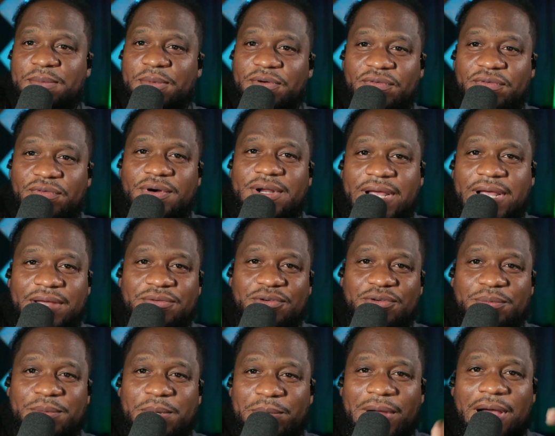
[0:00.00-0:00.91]
Before that,
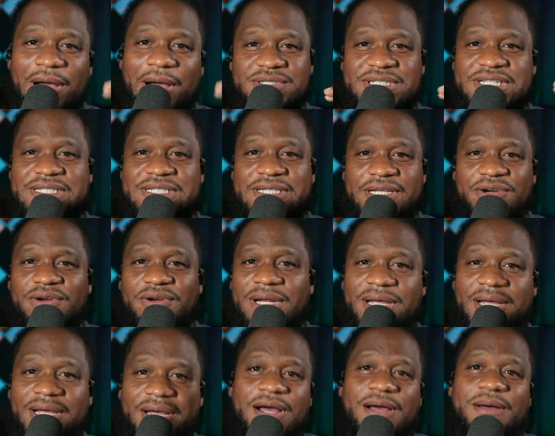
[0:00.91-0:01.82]
remember, I was just
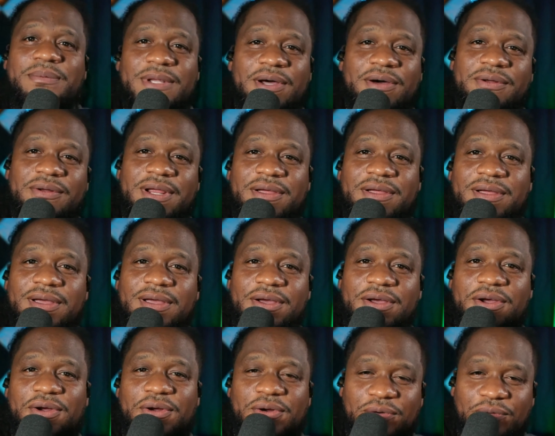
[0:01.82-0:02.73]
literally uploading
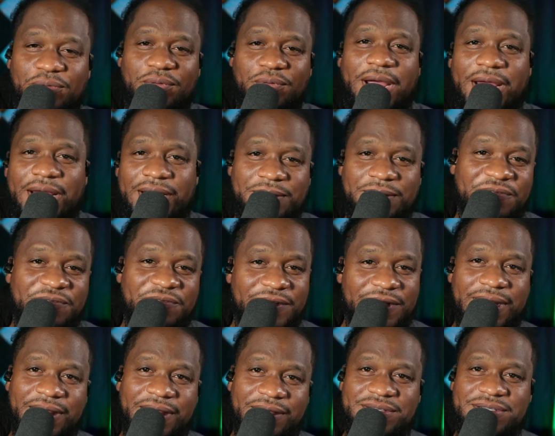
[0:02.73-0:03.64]
random
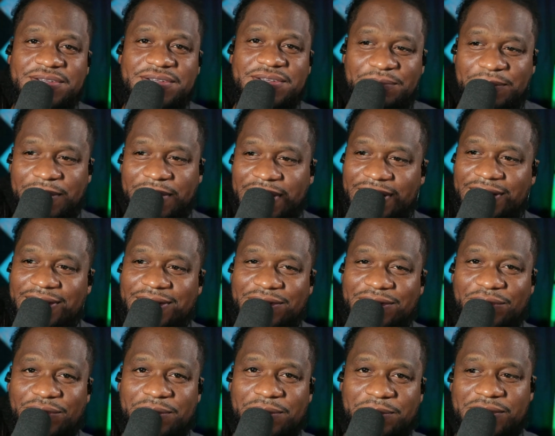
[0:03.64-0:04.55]
videos of me
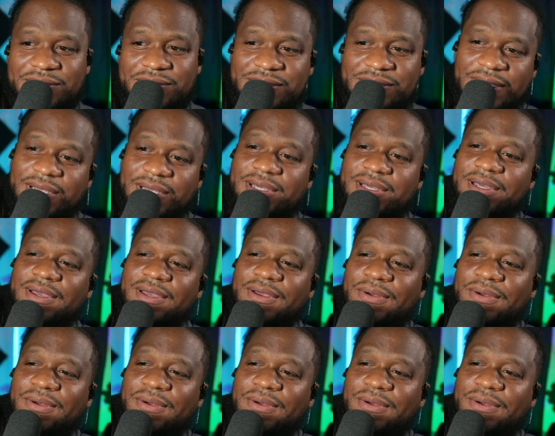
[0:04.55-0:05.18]
doing music,